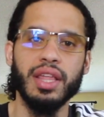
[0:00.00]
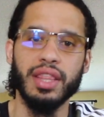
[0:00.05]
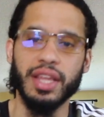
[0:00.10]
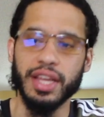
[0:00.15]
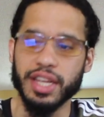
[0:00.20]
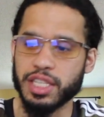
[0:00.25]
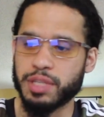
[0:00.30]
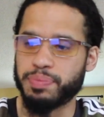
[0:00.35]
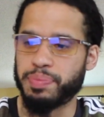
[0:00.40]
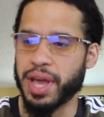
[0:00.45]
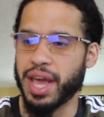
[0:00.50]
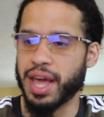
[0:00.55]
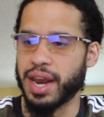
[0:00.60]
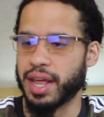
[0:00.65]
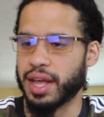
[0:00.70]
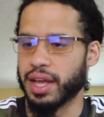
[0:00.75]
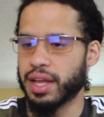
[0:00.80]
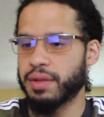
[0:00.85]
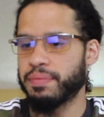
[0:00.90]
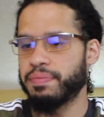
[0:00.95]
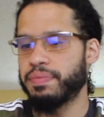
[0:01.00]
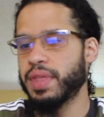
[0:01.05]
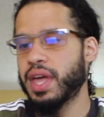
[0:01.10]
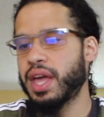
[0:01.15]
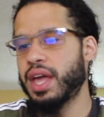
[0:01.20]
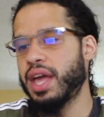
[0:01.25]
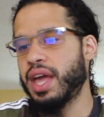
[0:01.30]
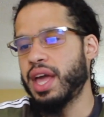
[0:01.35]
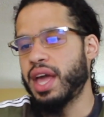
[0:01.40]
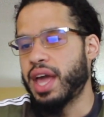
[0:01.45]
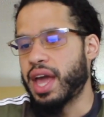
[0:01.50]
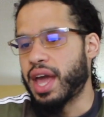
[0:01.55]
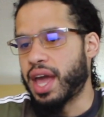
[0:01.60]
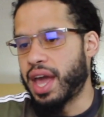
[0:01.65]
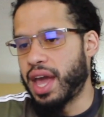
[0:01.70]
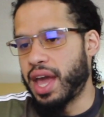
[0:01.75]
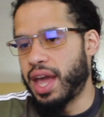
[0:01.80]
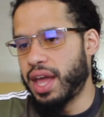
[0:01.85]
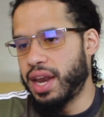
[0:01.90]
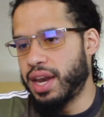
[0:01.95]
the Hispanic.
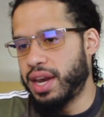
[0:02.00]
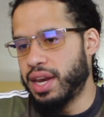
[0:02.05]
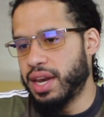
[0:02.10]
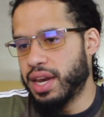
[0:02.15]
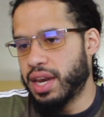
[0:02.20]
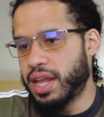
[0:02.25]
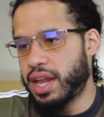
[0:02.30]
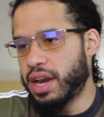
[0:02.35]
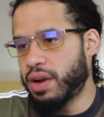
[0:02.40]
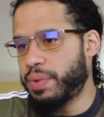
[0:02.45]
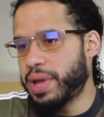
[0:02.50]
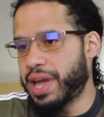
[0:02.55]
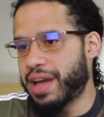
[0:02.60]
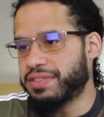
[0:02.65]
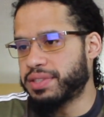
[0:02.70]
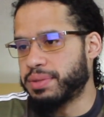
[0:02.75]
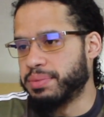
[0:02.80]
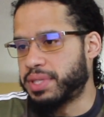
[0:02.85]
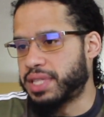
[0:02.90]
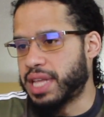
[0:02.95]
And here we have some